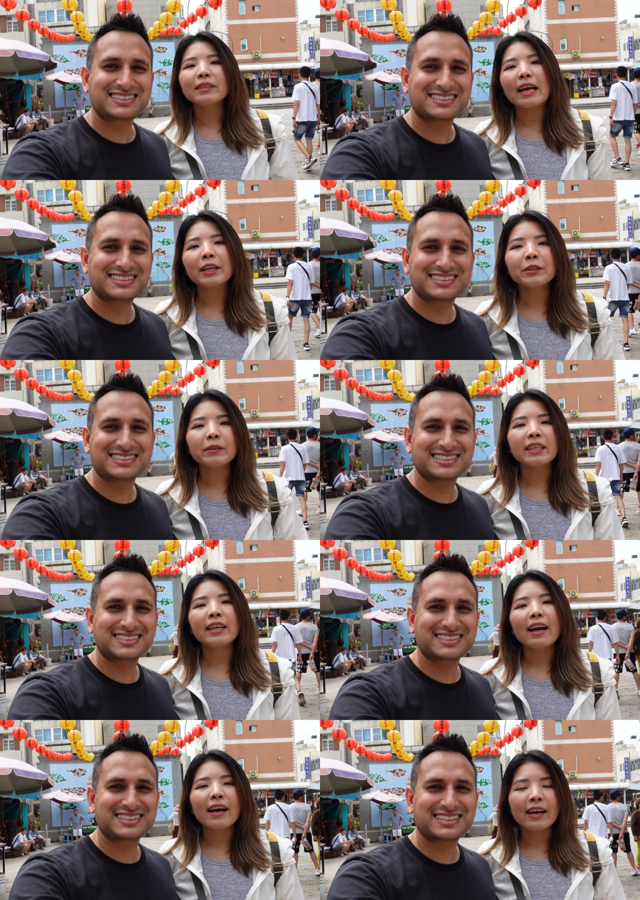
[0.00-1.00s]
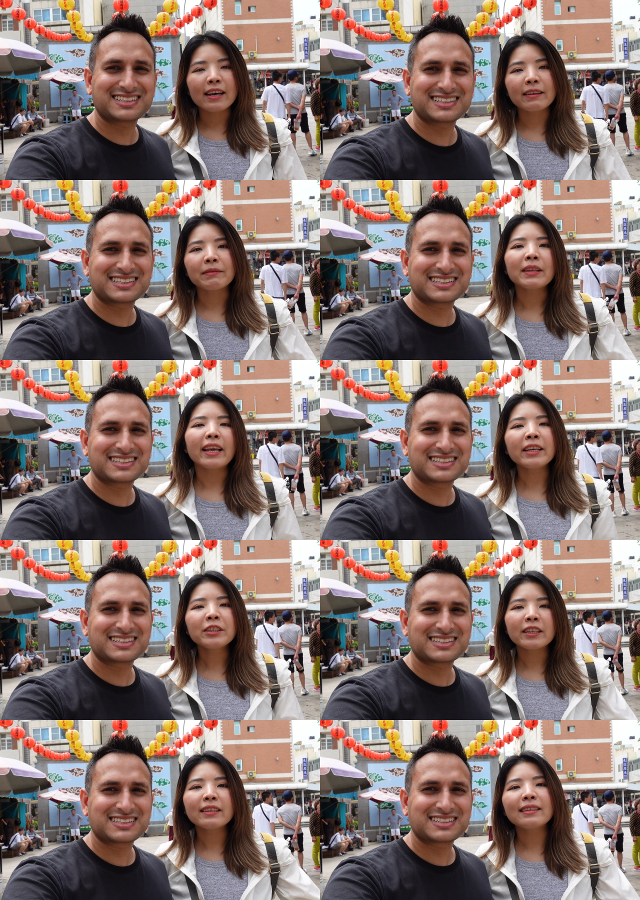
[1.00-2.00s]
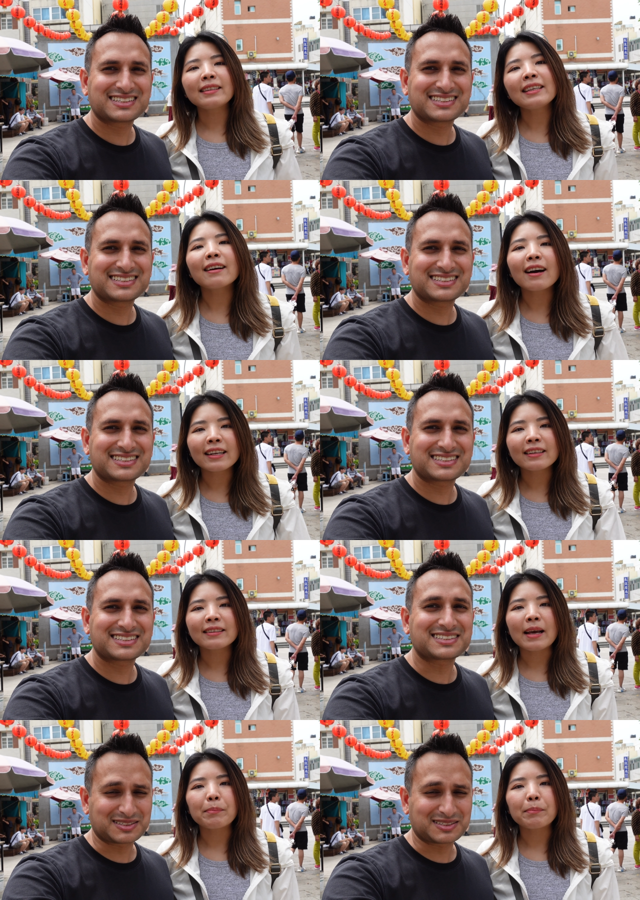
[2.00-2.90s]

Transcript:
Speaker 1: is actually an ancient sea goddess that